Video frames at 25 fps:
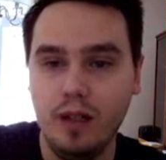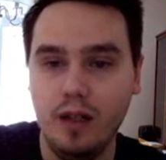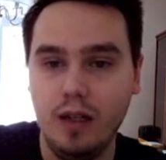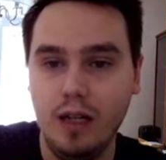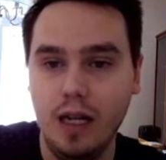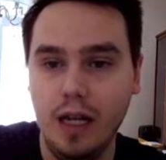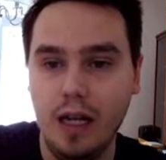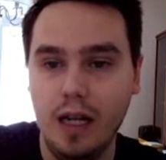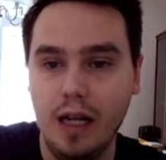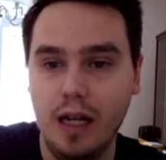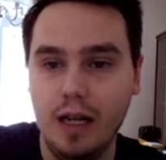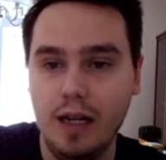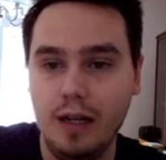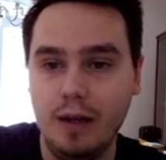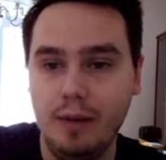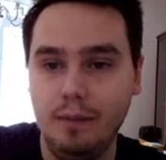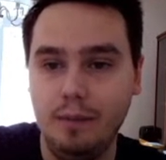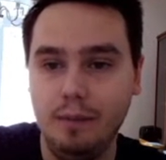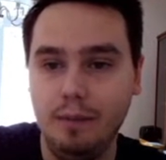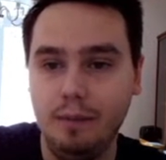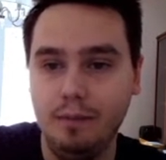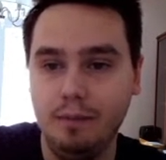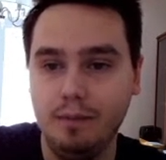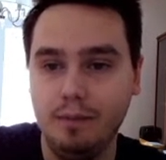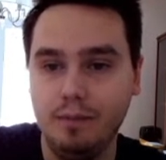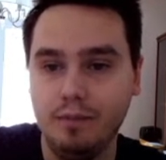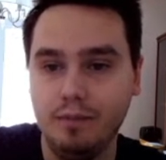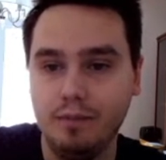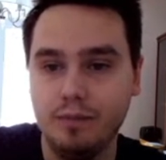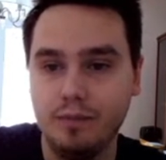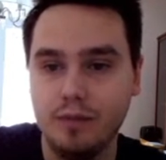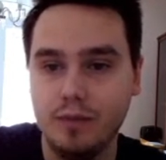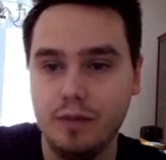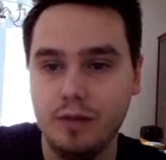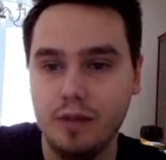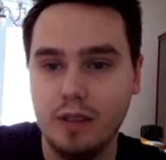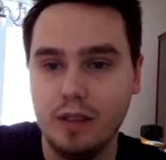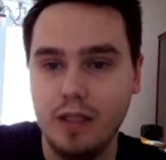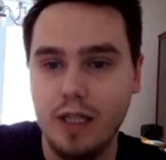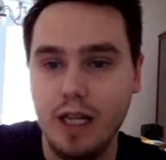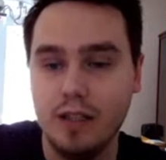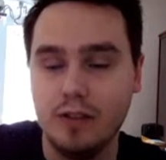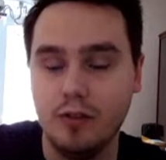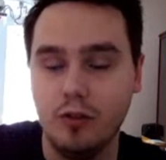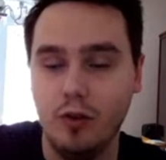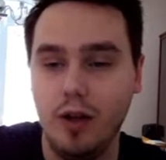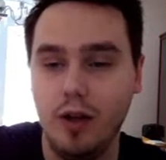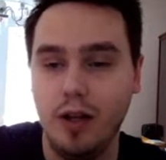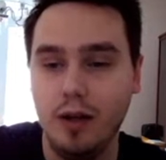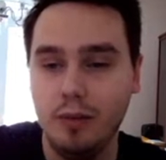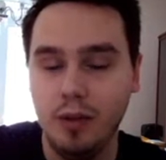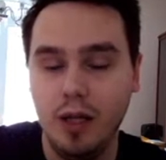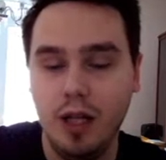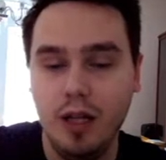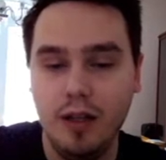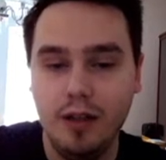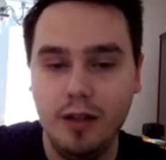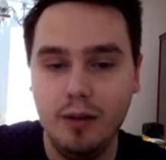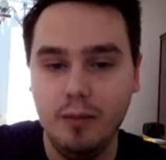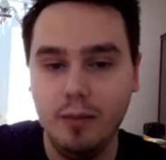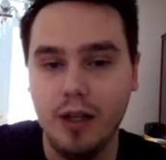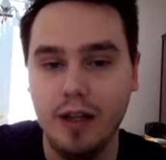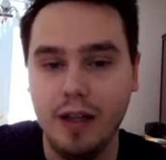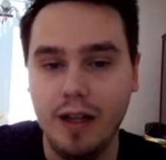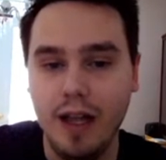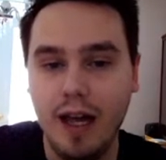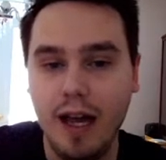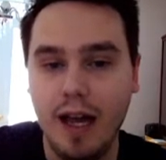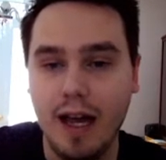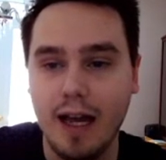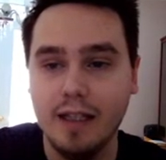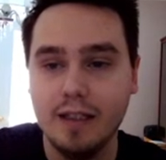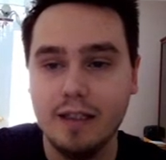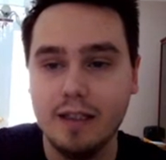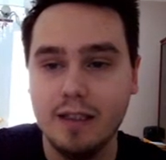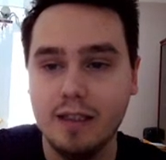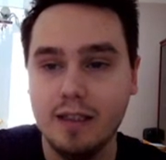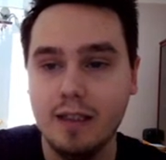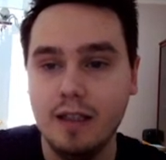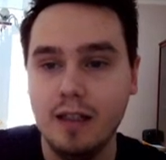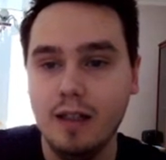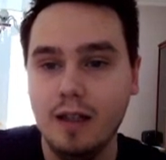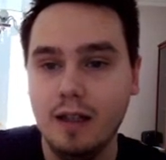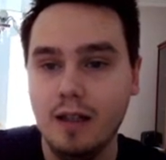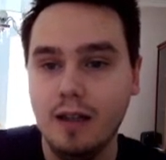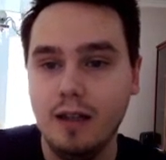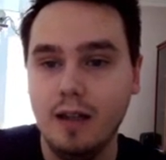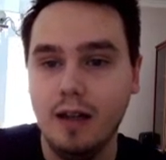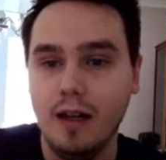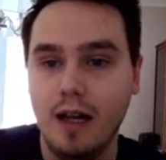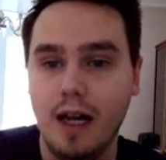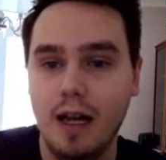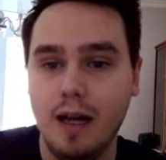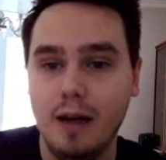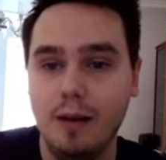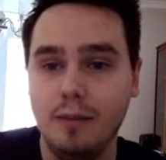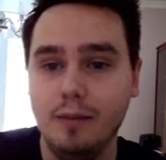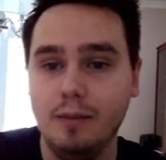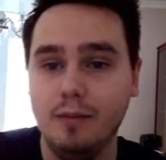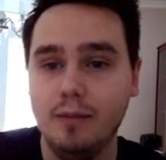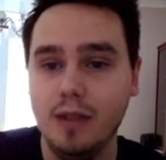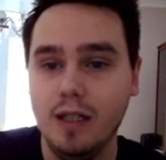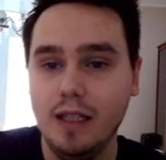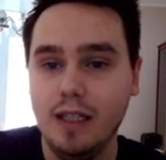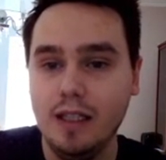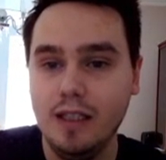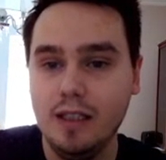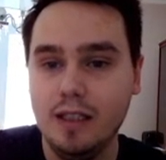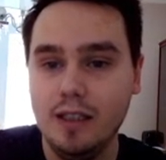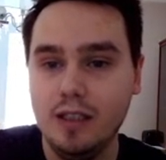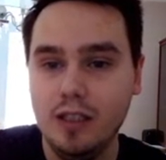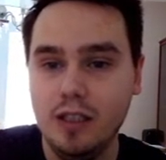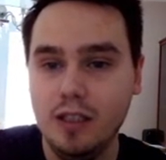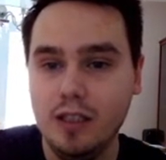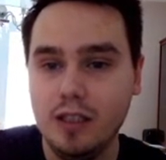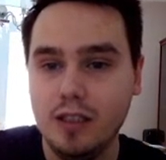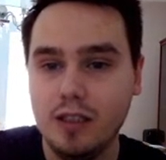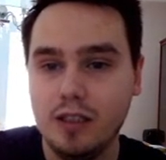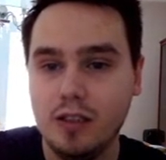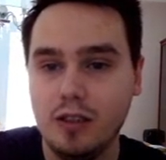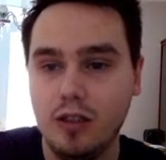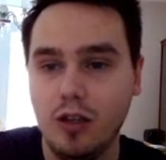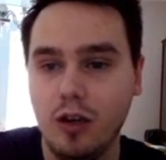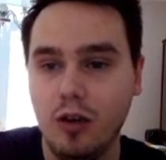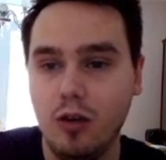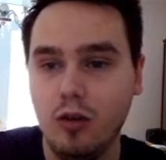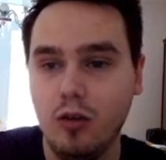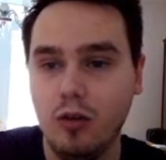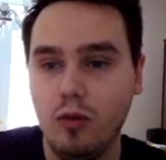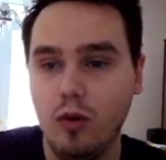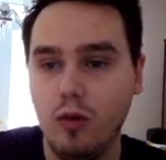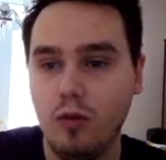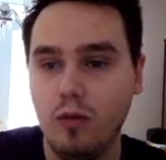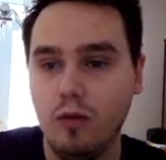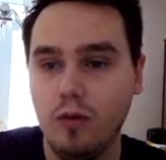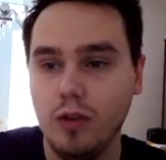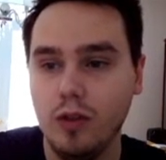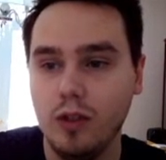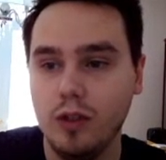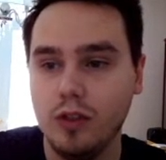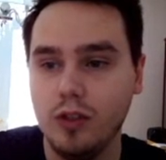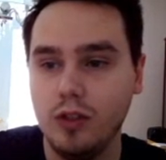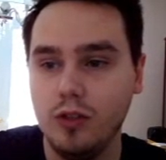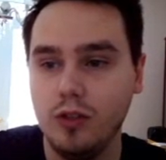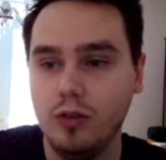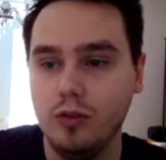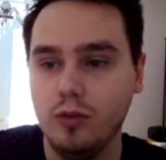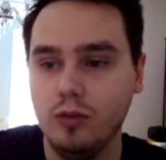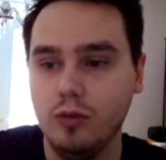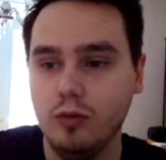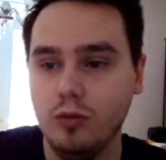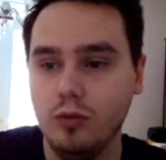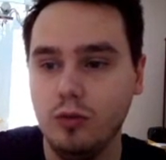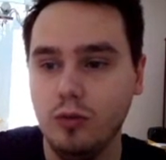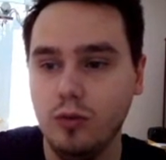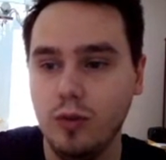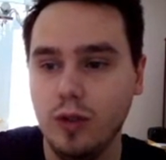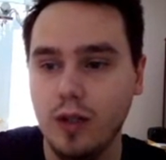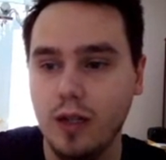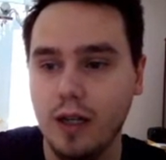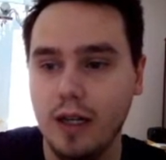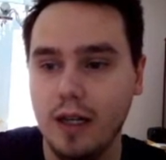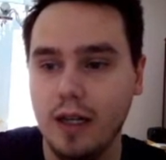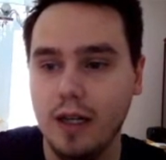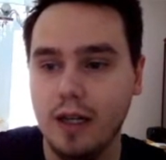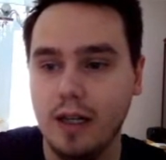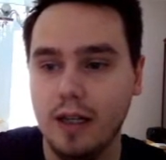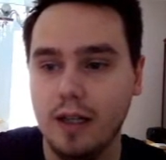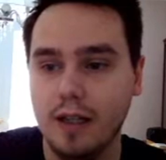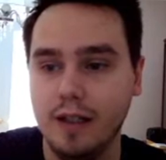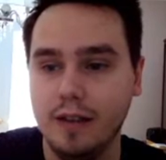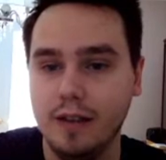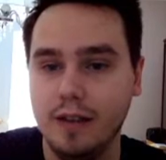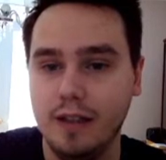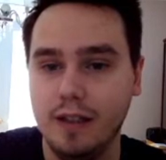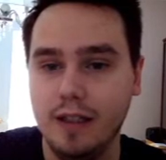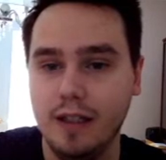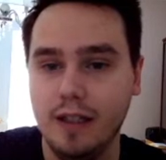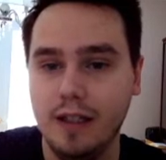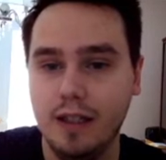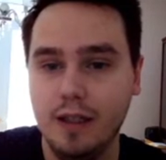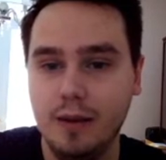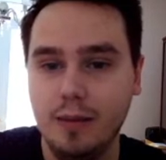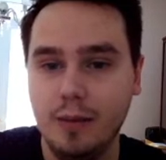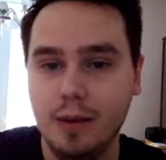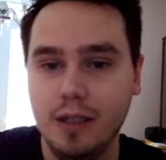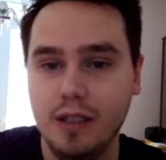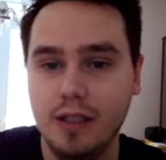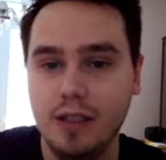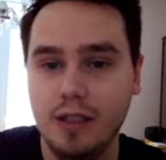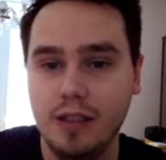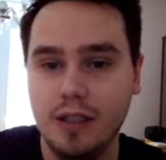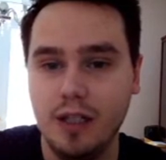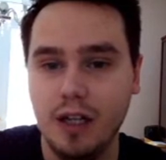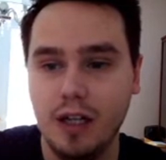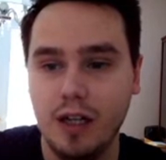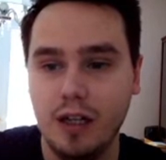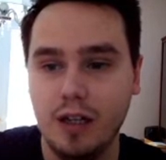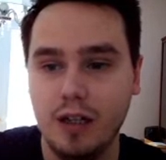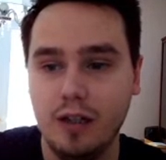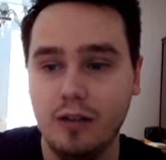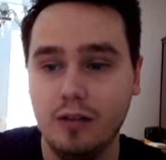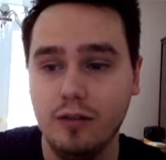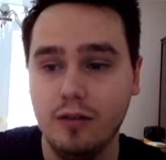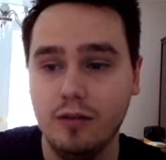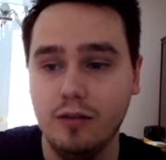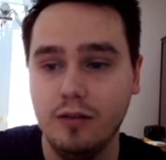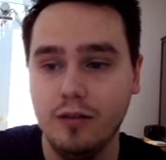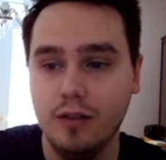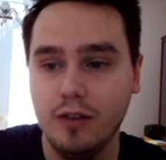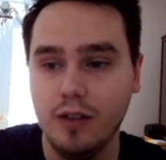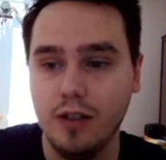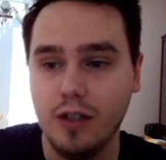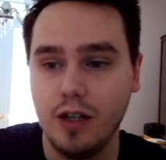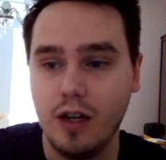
um, yeah, so I applaud them on that. Um, let's just go over to uh, the image of the